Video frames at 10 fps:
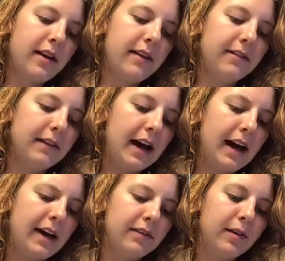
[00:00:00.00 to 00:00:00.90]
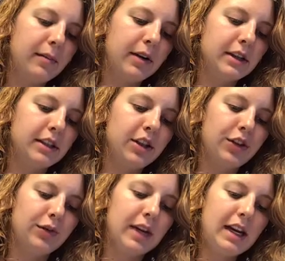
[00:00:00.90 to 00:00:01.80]
5 +
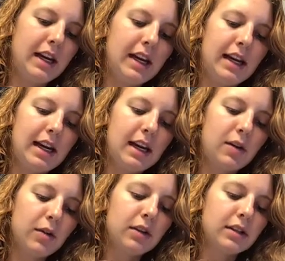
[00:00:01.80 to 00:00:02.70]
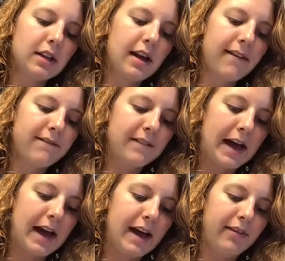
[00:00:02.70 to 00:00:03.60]
3 equals
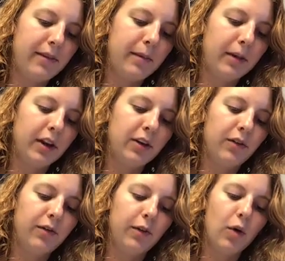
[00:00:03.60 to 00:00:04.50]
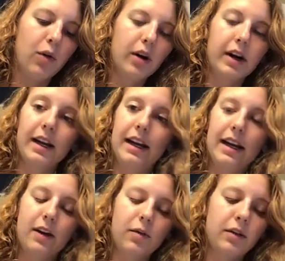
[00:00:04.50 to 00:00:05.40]
5 + 4
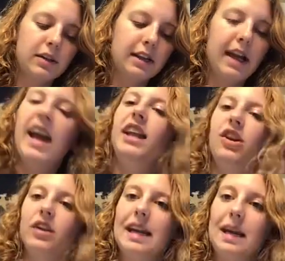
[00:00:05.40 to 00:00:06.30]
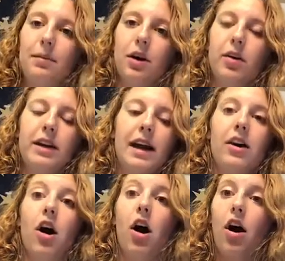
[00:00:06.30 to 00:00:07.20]
equals, and you'll keep going down
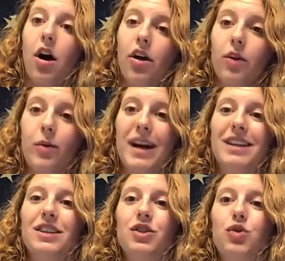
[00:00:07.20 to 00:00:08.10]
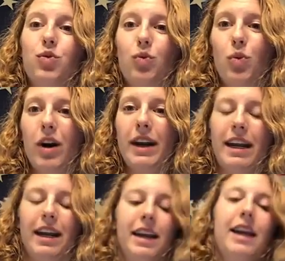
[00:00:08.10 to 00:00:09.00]
all the way to
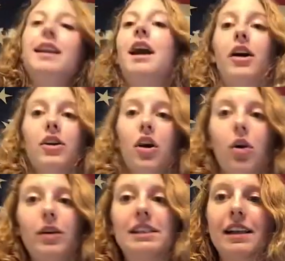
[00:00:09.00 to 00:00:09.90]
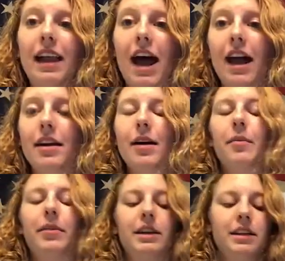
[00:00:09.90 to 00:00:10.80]
20. Now I know it's a lot,
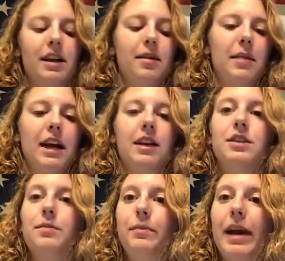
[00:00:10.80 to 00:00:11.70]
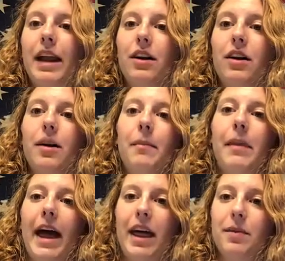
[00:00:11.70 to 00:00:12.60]
but it's going to make us better
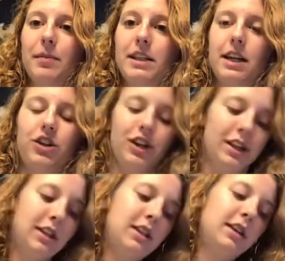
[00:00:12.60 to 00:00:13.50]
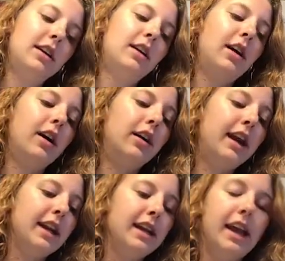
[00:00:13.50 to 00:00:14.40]
mathematicians. All
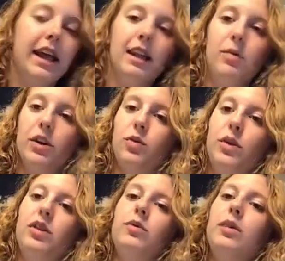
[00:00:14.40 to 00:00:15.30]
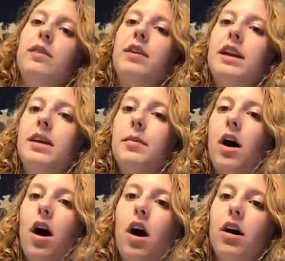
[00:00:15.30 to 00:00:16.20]
right, and then once we've written them
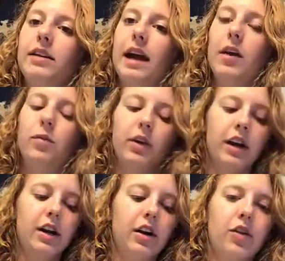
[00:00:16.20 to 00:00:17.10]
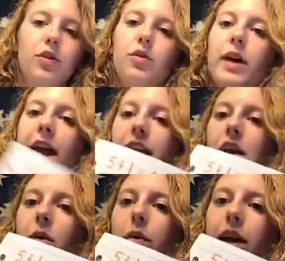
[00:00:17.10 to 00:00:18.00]
all down, we're going to go through and
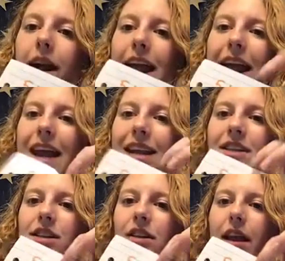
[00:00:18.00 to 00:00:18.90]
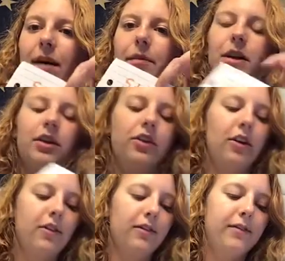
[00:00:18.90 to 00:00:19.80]
we're going to answer them.
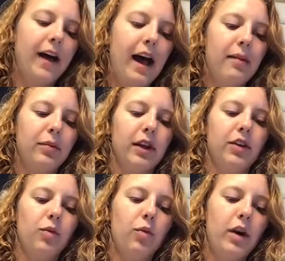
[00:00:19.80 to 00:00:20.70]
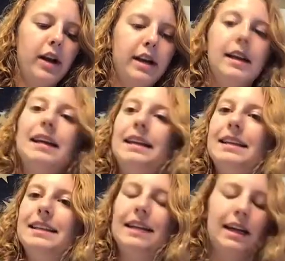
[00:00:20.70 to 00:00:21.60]
So 5 + 1,
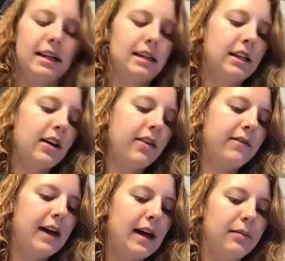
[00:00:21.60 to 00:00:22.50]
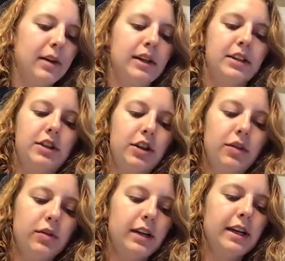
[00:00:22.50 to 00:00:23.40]
6. 5 +
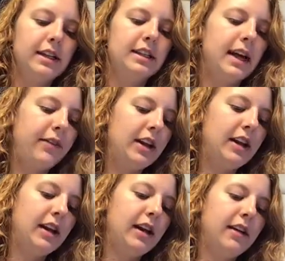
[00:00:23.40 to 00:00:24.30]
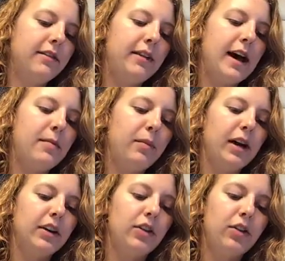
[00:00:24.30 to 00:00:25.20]
2, 7. 5
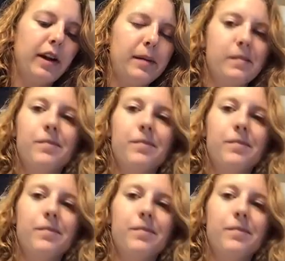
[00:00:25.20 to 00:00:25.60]
+ 3,